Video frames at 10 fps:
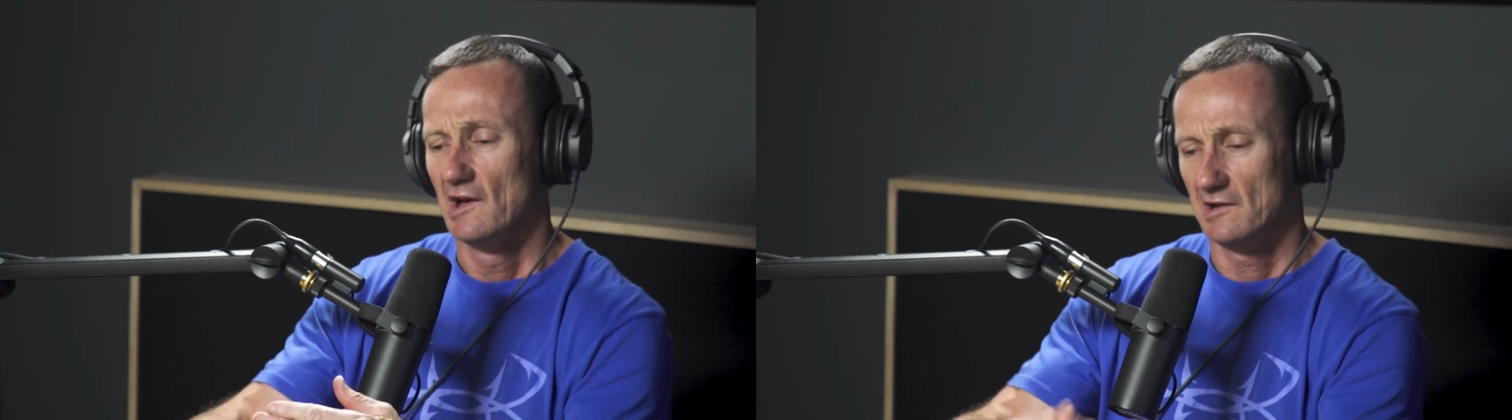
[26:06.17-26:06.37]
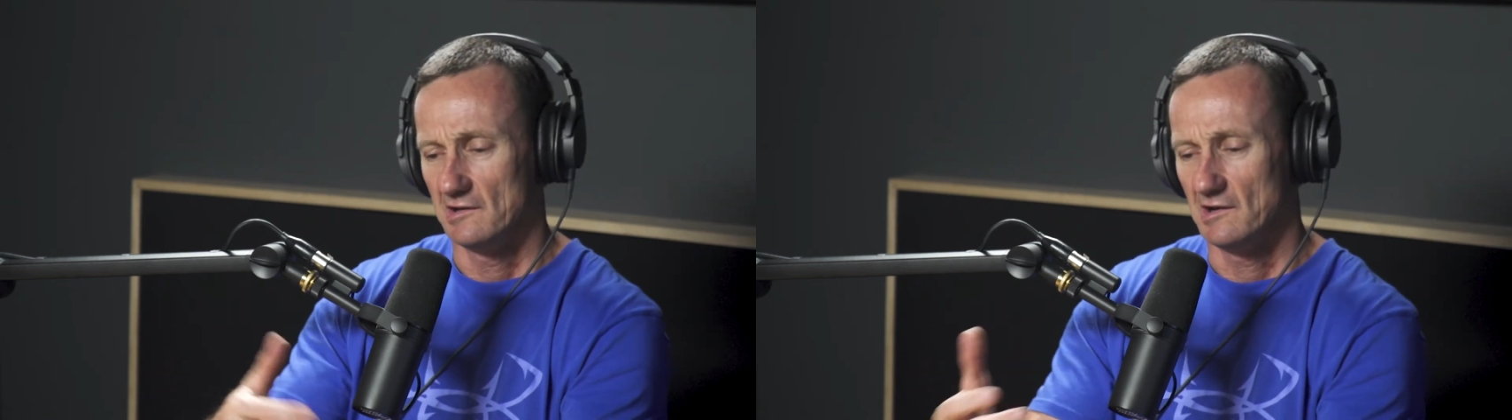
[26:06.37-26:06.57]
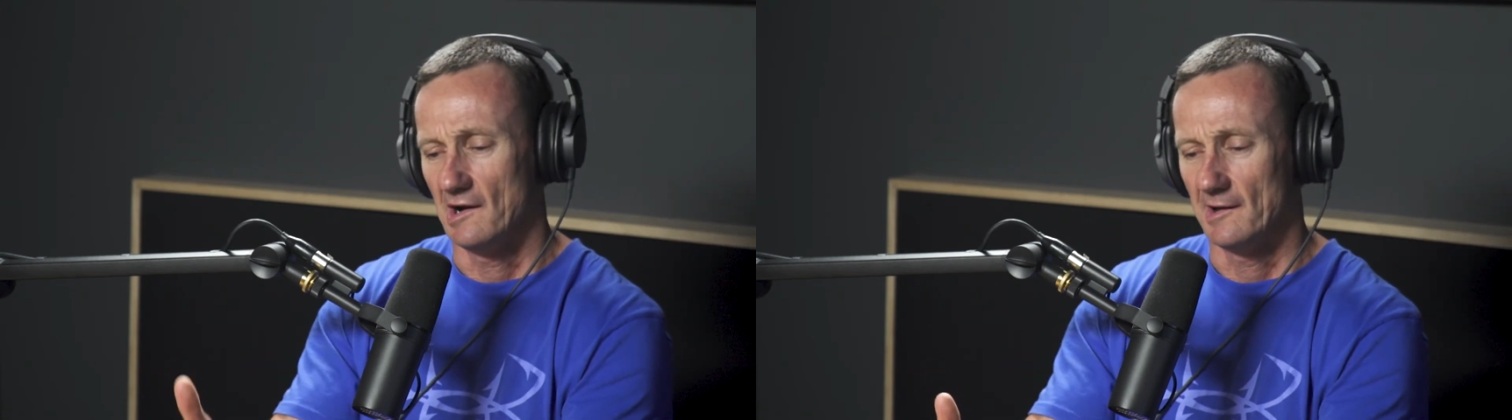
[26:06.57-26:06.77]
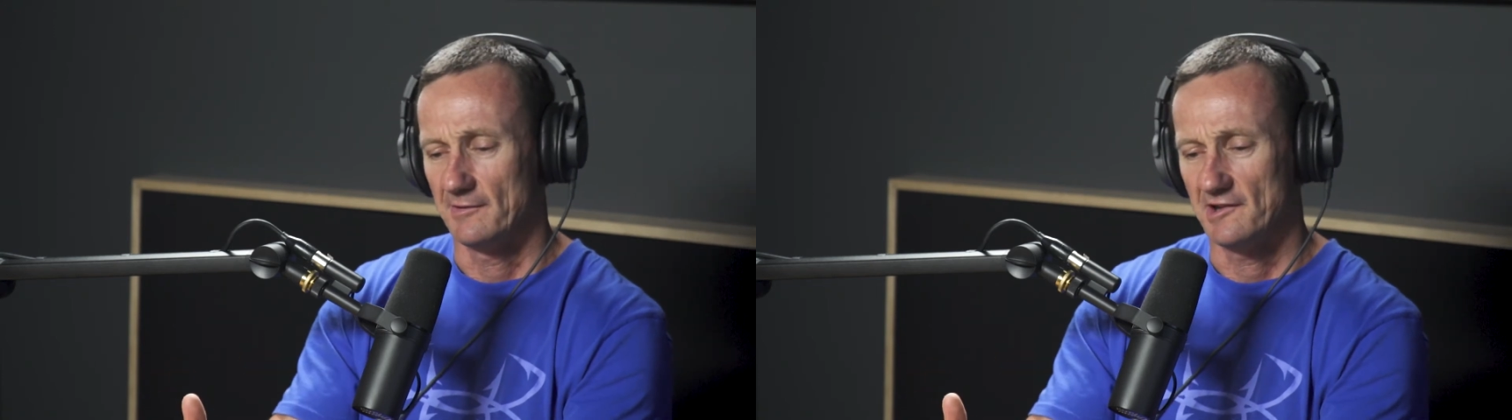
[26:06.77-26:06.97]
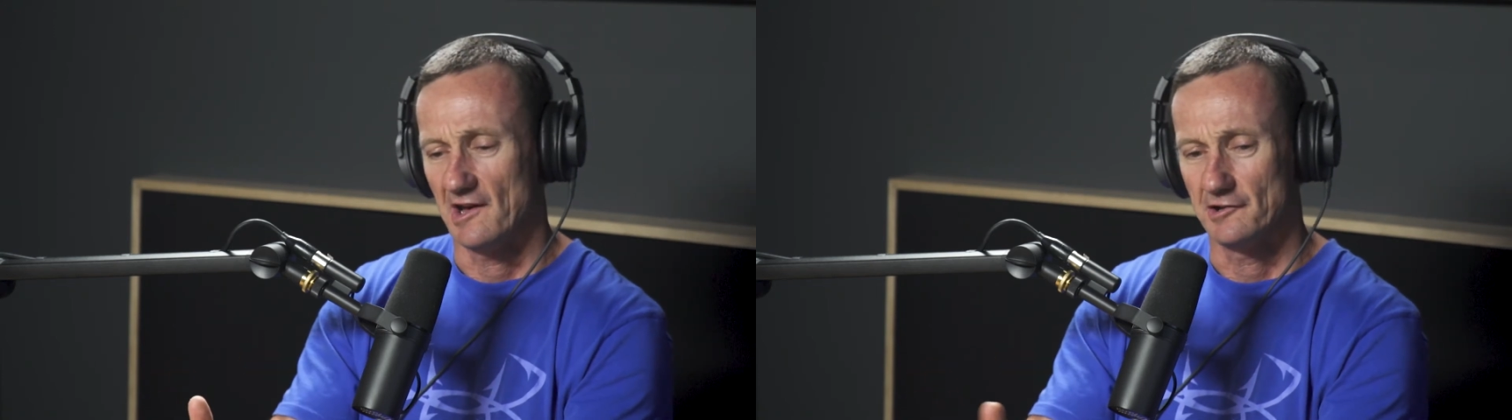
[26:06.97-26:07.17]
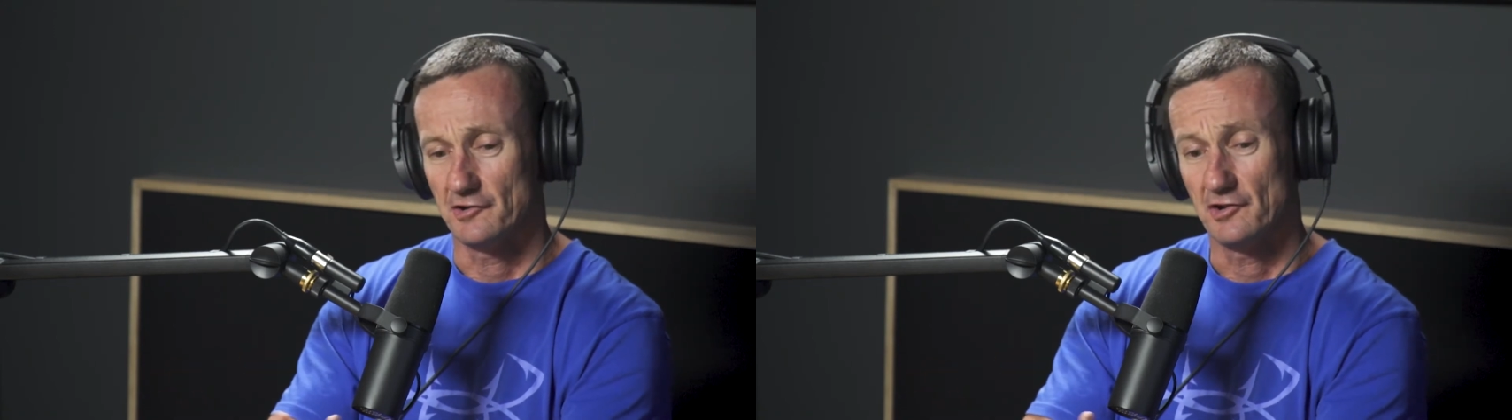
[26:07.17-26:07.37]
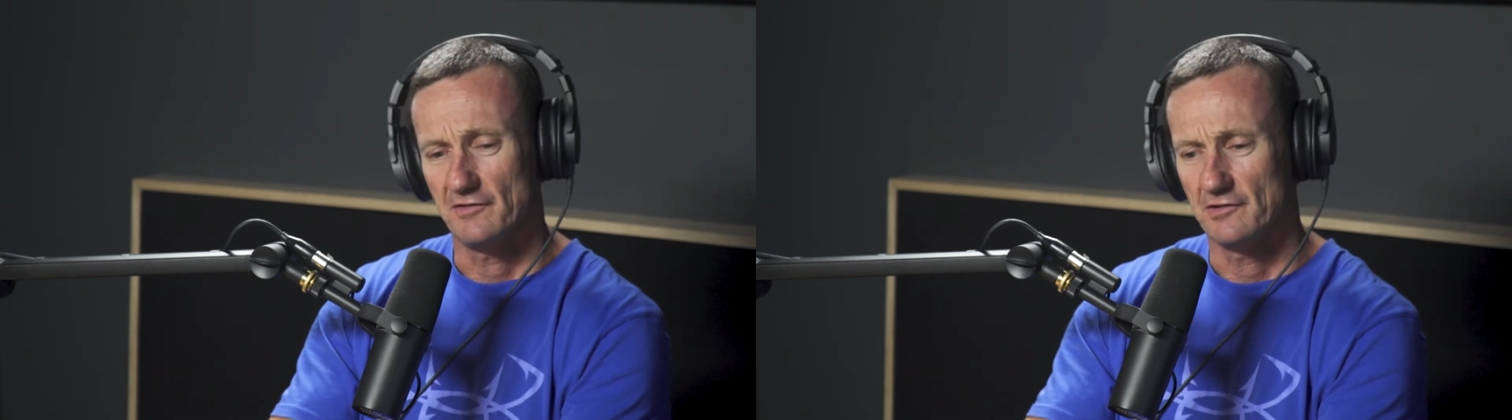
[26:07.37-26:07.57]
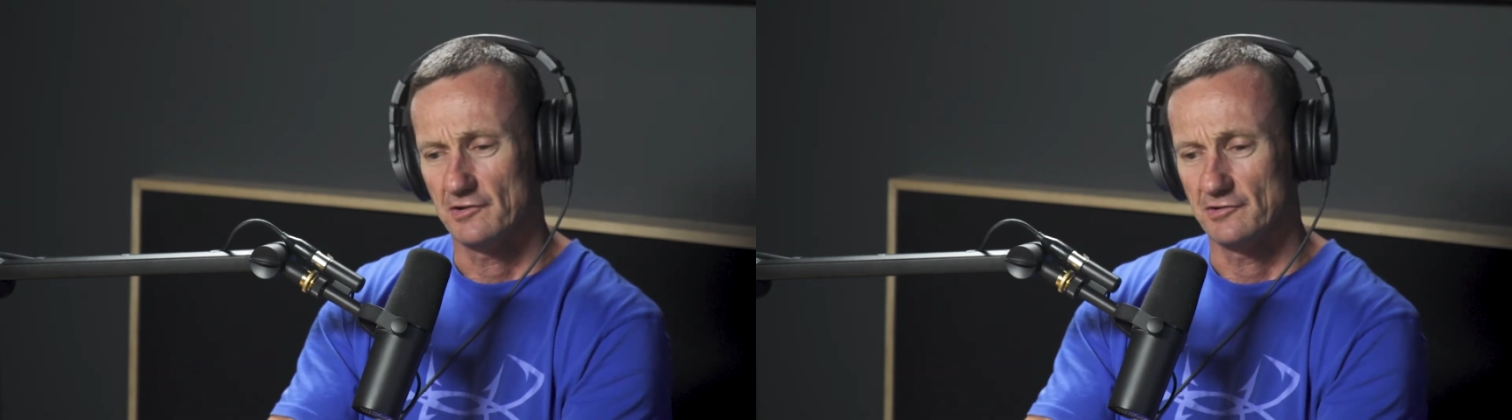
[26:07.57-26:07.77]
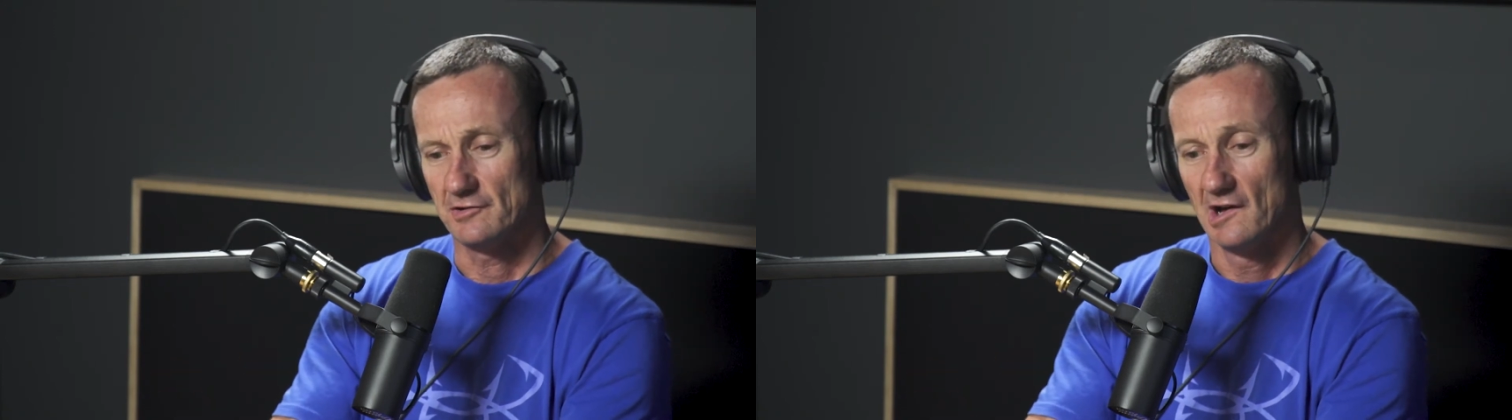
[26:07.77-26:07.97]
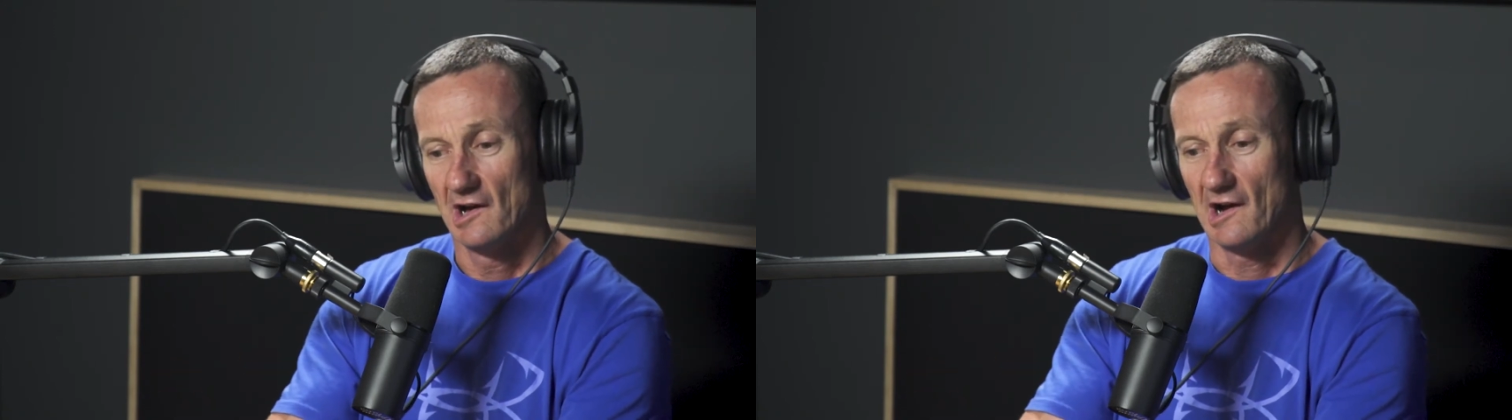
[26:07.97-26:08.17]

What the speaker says: the Down and Dirty version.